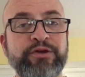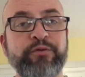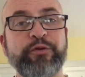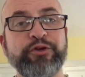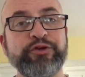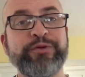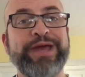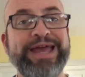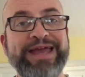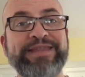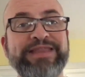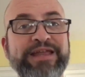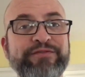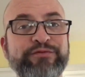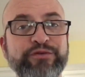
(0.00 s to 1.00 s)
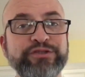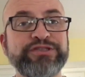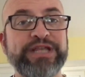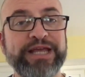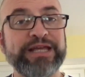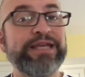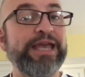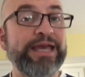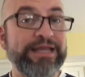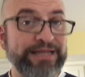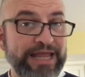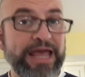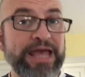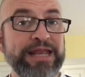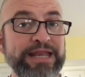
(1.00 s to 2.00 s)
when you add that first egg
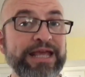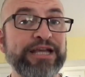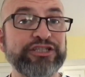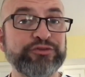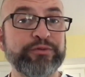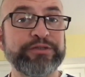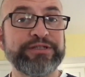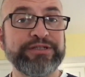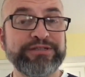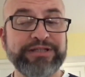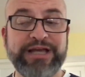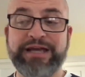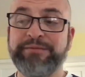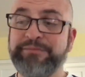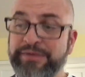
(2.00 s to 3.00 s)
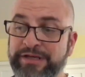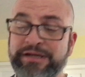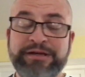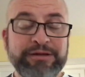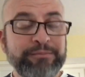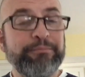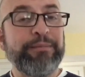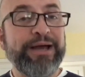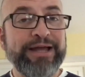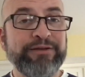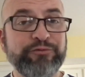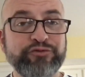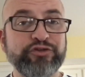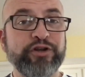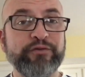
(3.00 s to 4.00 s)
and add eggs one at a time,
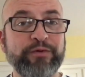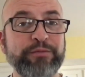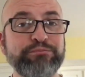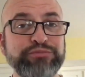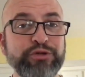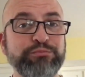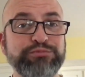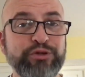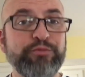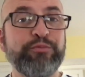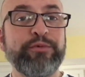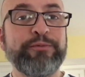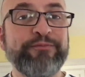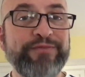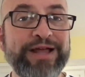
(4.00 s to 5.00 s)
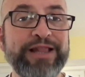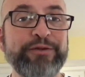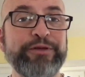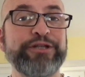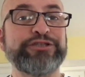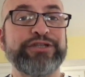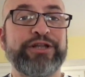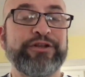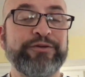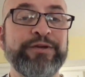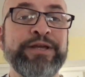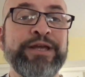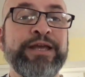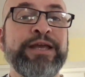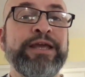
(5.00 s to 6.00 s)
mine sort of went bloop bloop, followed each other,
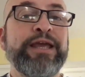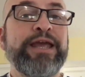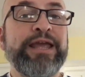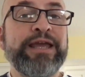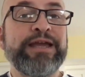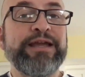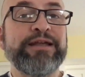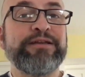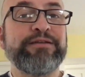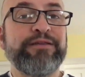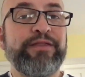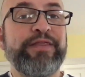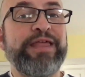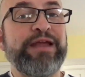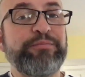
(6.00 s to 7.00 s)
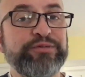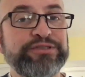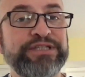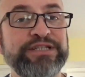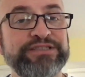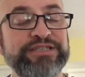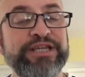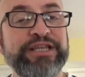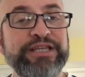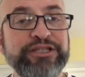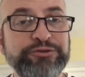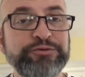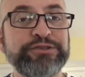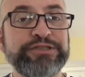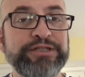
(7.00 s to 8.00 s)
and that presents an
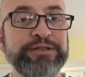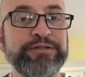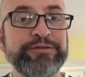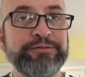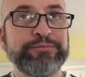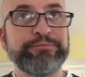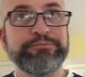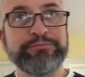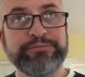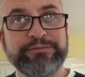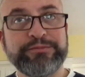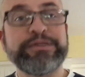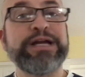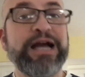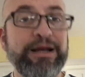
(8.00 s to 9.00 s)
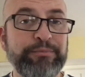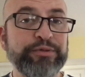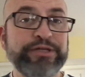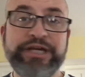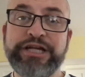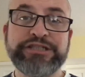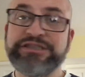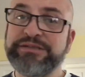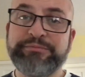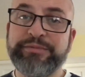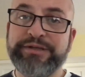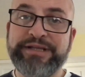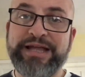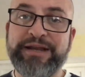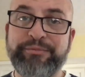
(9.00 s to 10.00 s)
interesting complication,
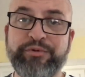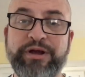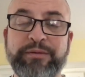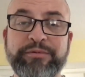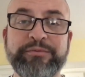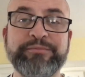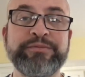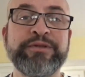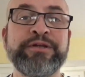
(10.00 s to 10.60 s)
but not a problem.